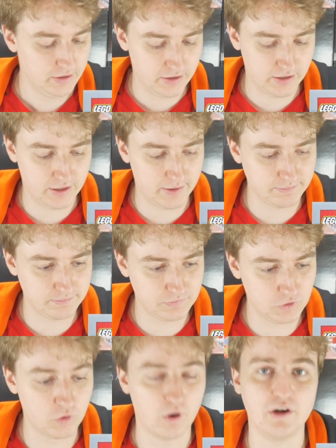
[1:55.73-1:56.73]

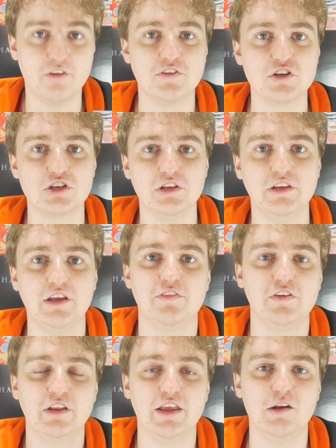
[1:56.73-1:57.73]
who aren't officially
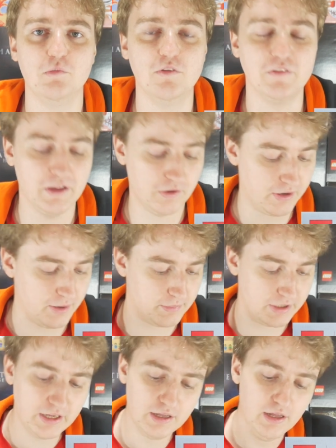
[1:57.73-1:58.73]
affiliated with the LEGO
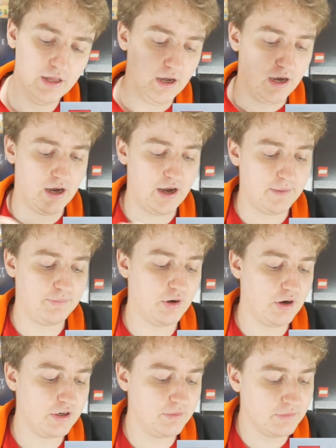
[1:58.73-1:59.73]
company.
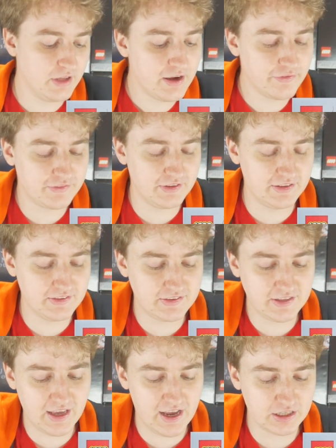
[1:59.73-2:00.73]
Bottom left is
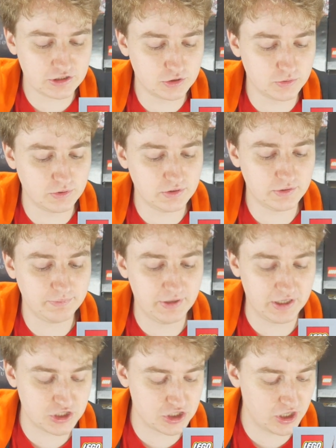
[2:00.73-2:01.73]
the actual
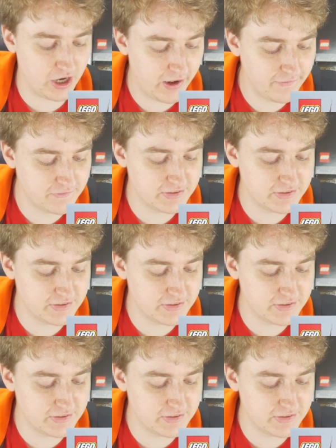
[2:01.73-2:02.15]
picture of the